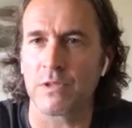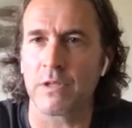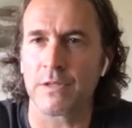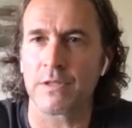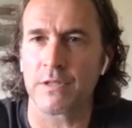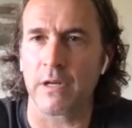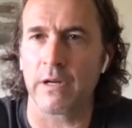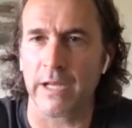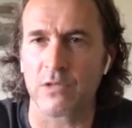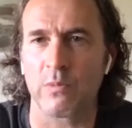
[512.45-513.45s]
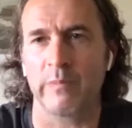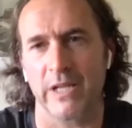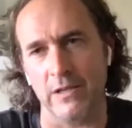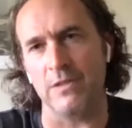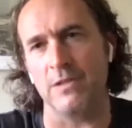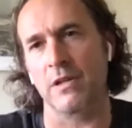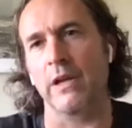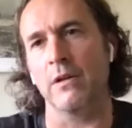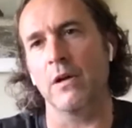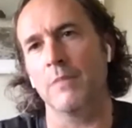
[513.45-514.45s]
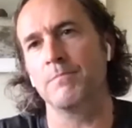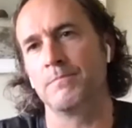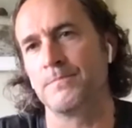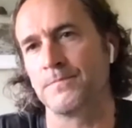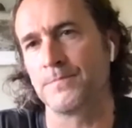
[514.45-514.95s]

is necessary as we begin to scale up.